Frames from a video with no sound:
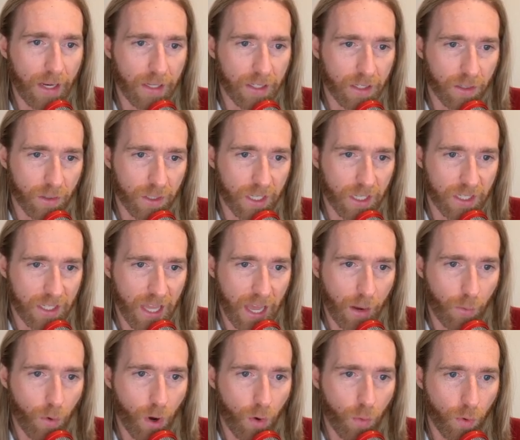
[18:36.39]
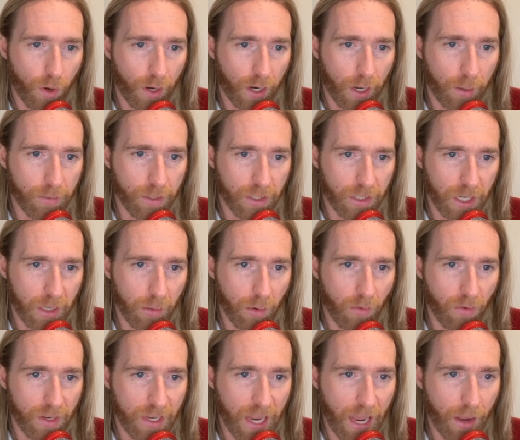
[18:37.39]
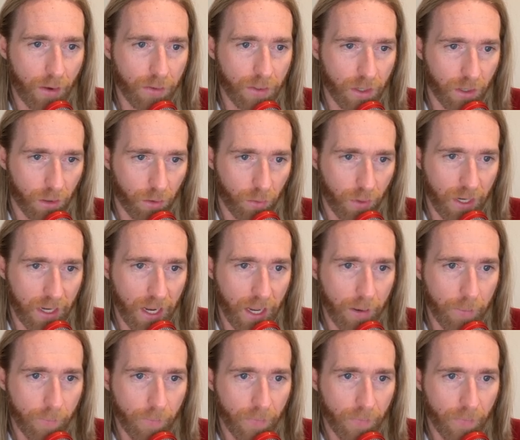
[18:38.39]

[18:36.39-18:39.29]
And so since that won't work, I'm just going to move it down to 3 a day.